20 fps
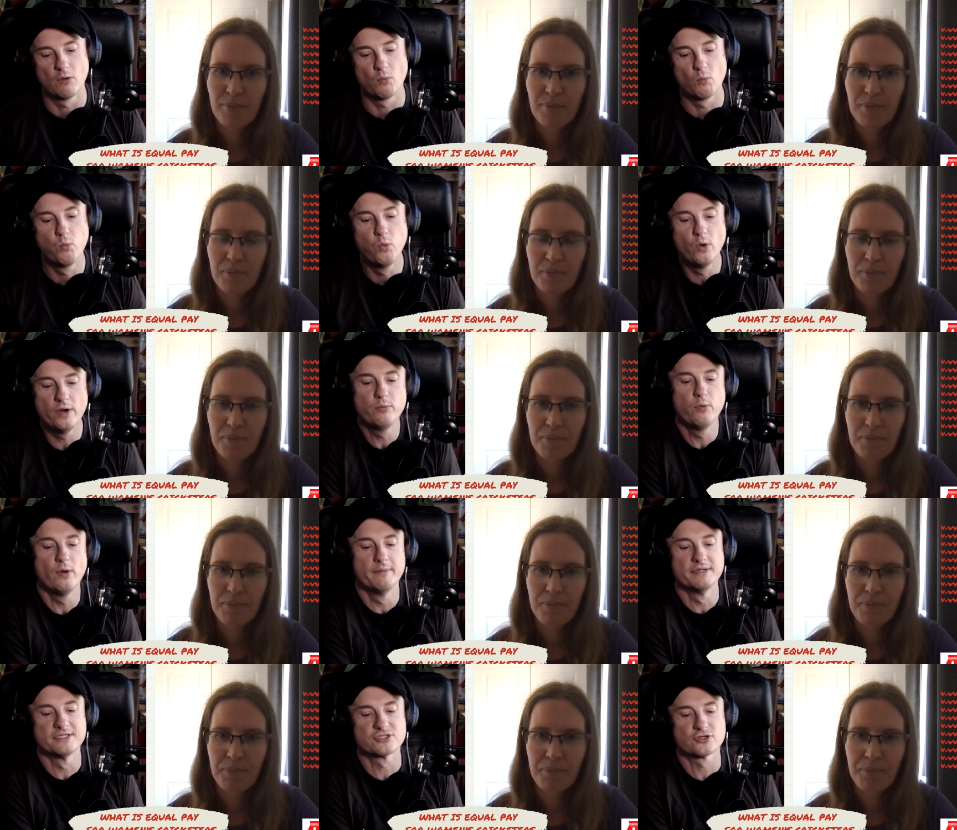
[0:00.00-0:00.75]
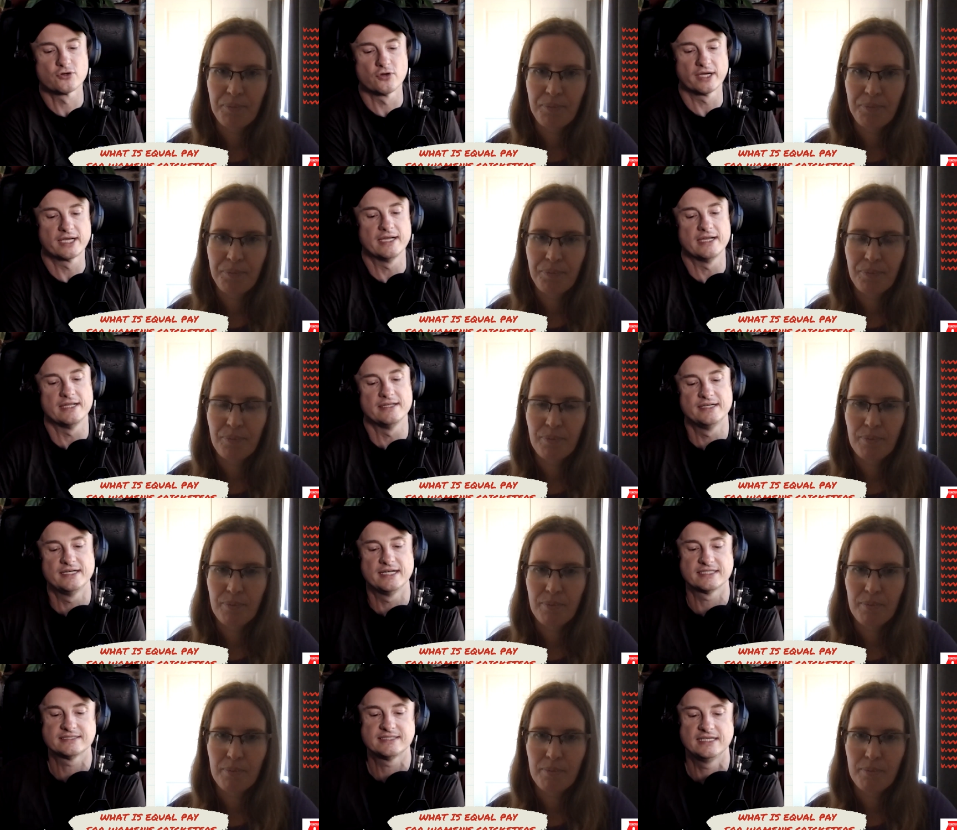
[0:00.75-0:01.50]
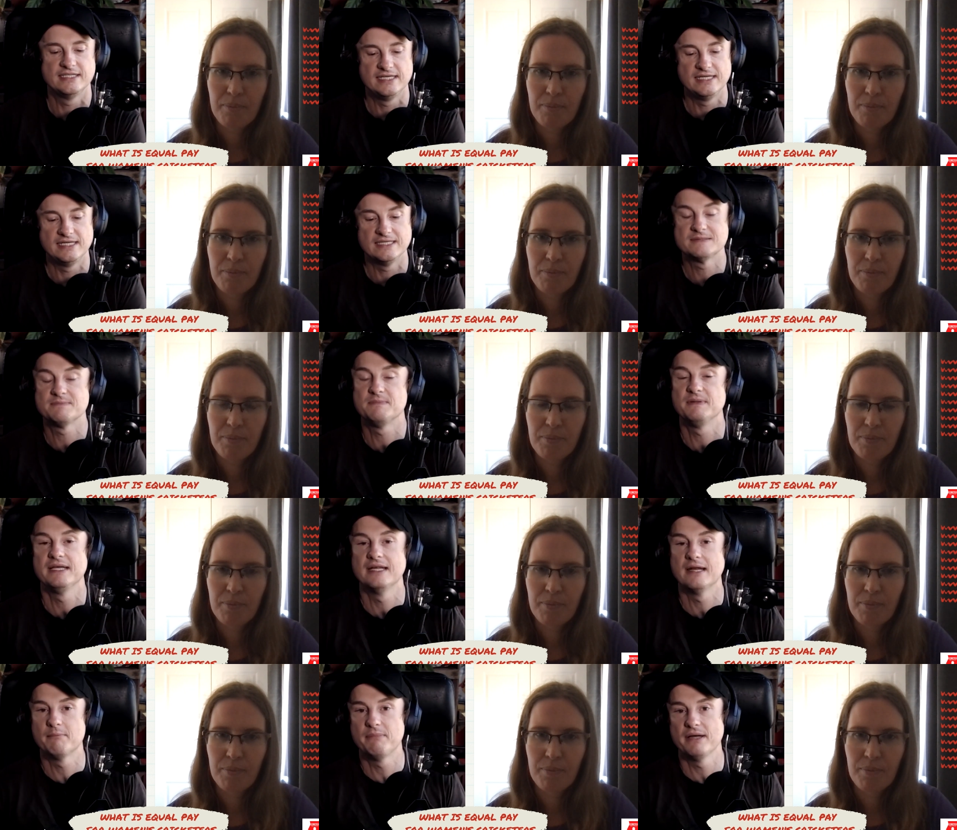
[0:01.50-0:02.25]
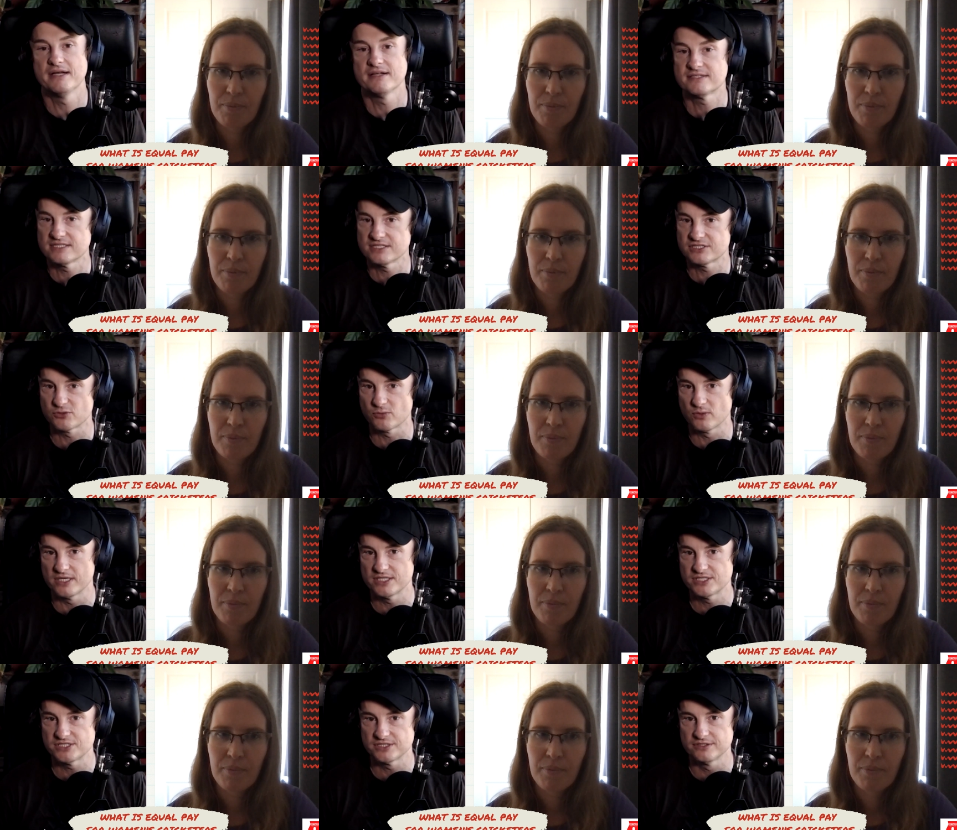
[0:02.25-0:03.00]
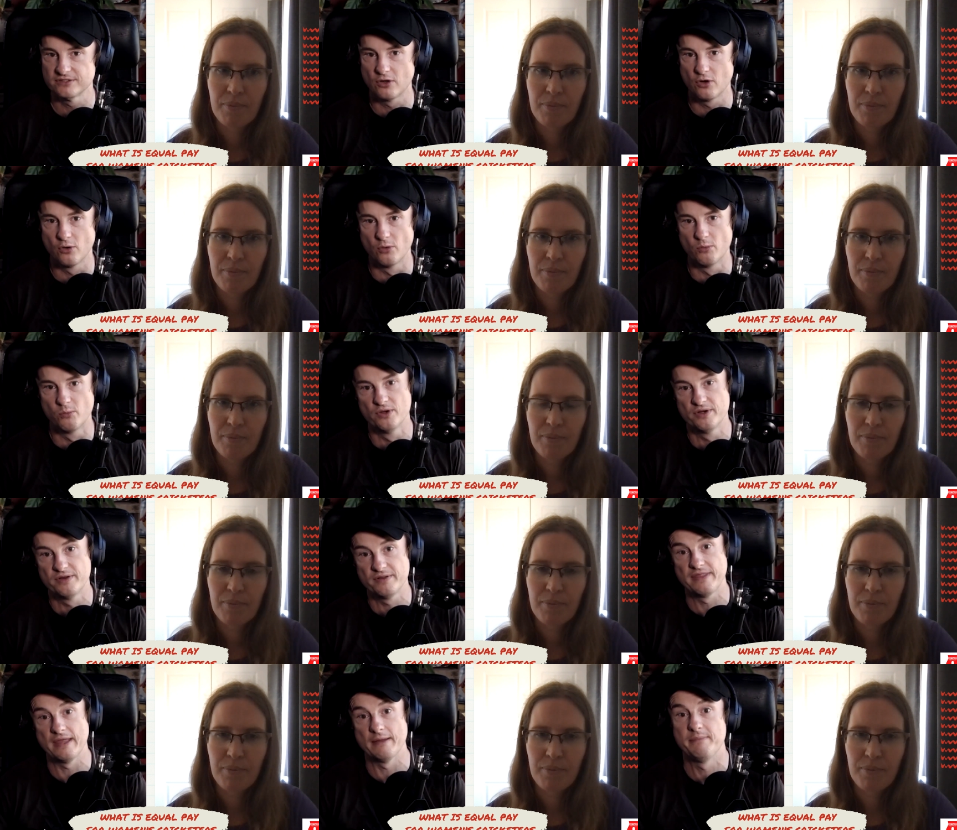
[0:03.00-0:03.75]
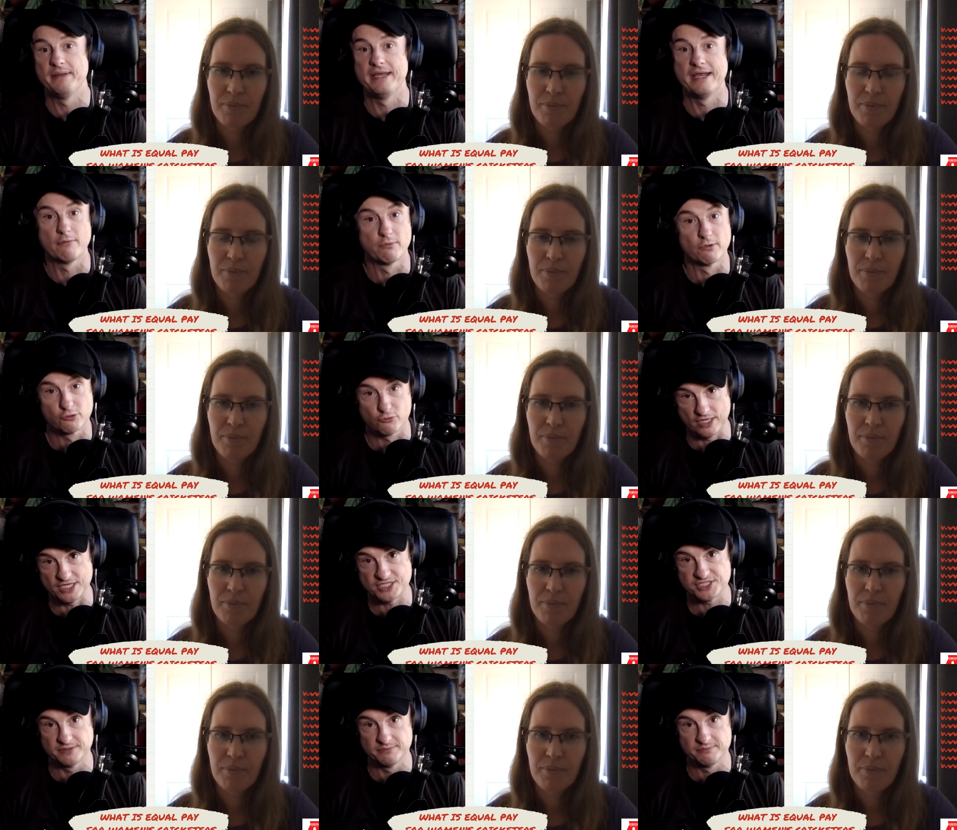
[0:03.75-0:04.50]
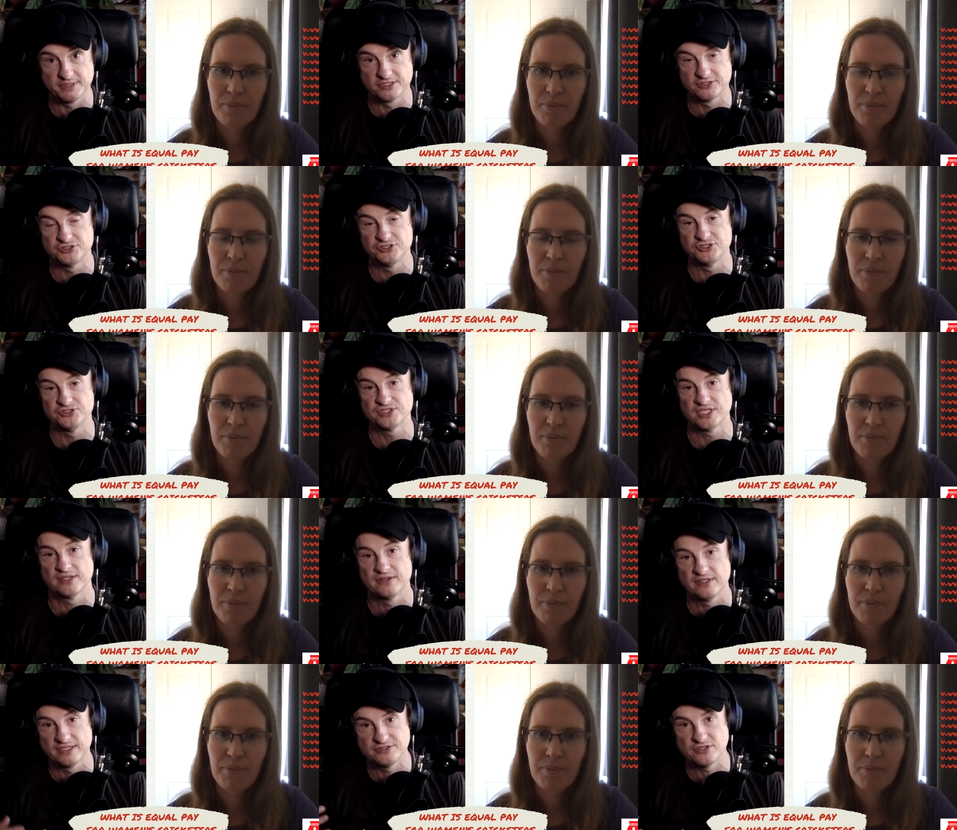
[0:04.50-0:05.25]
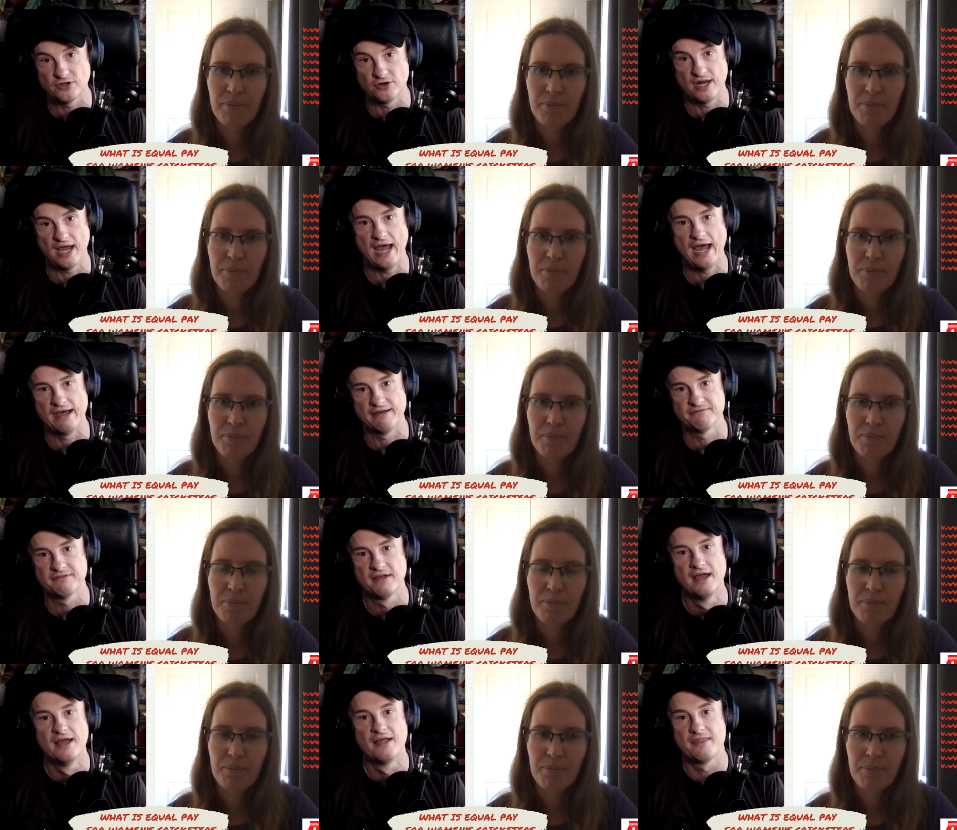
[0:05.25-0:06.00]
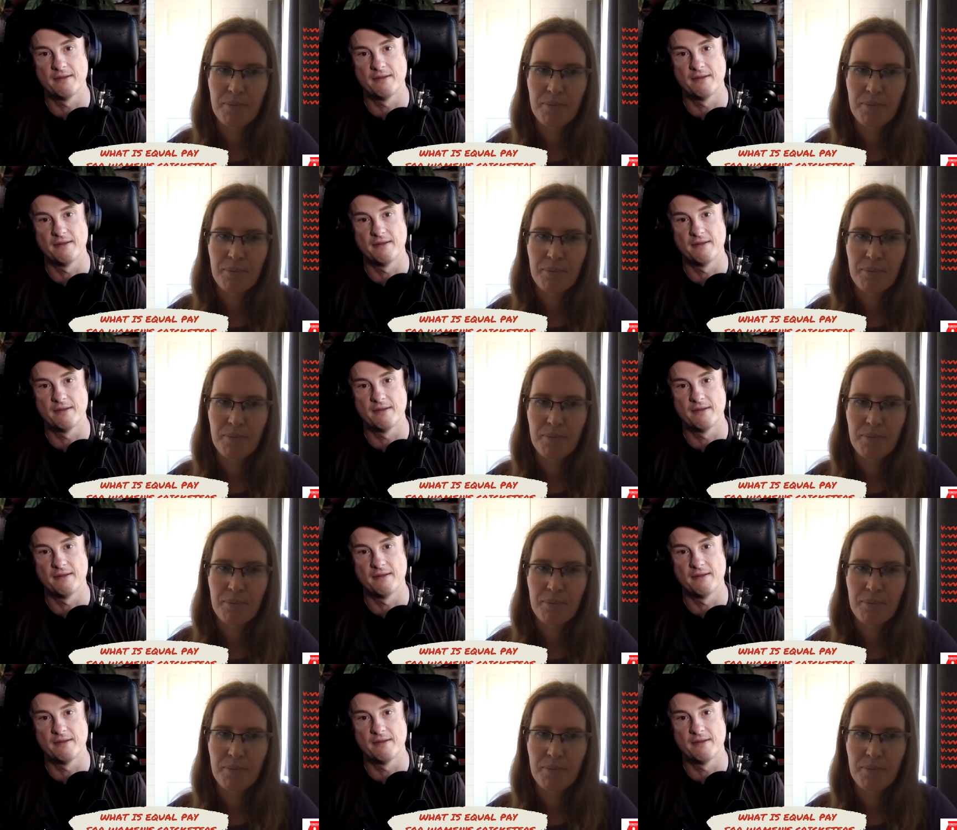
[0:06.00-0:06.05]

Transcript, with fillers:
Speaker 1: would women's cricket in the next 10 years be in a better situation or would there be a regression because you suddenly don't have the